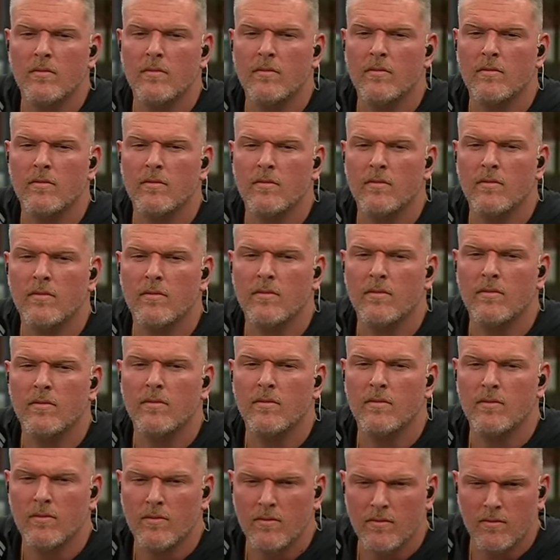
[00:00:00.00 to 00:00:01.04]

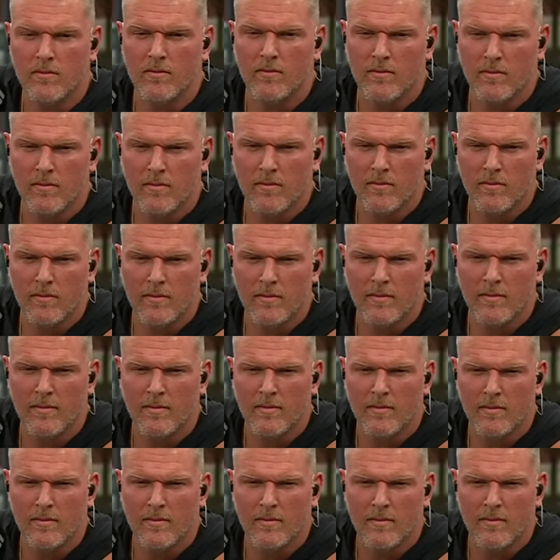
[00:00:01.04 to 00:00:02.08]

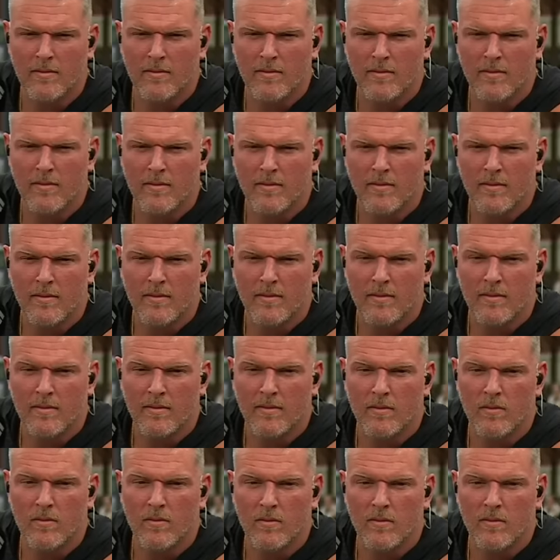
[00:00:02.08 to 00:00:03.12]

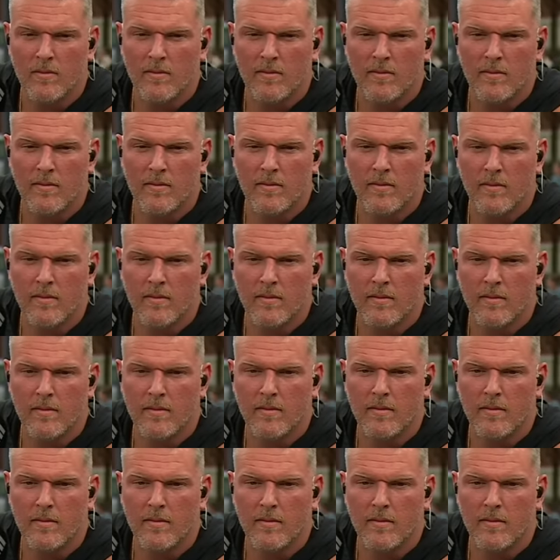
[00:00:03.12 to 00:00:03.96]
(not speaking)